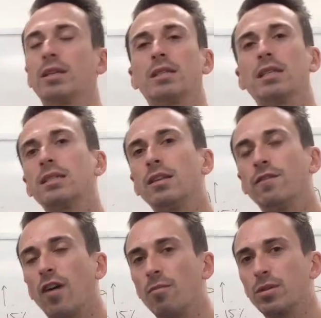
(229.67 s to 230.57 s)

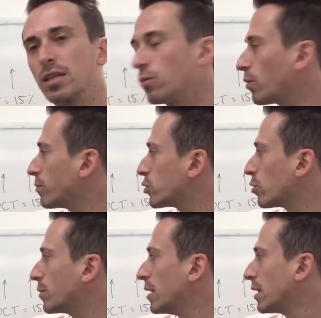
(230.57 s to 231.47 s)
65%, we
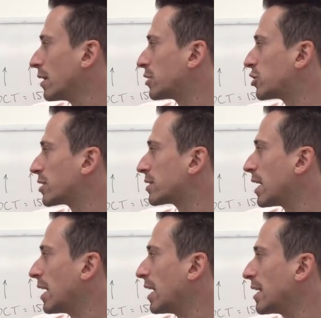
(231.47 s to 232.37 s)
absorbed, let's just
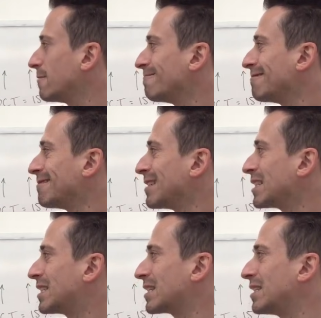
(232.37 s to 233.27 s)
say
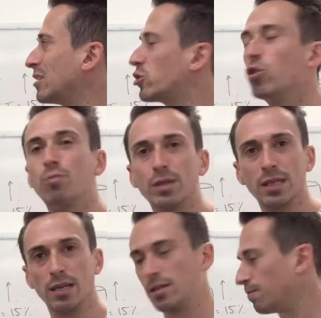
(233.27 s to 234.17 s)

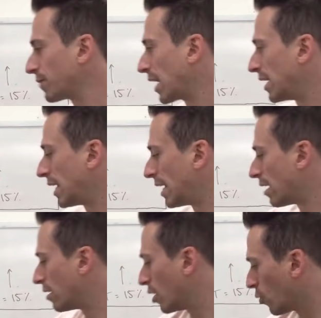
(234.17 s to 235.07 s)
62%. And
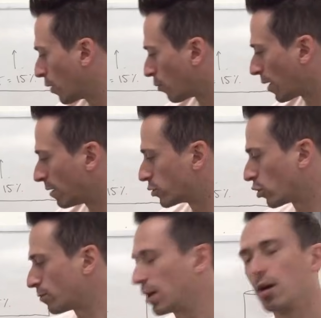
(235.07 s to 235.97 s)
here we
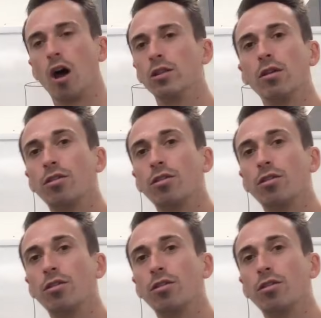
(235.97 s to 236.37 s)
reabsorbed only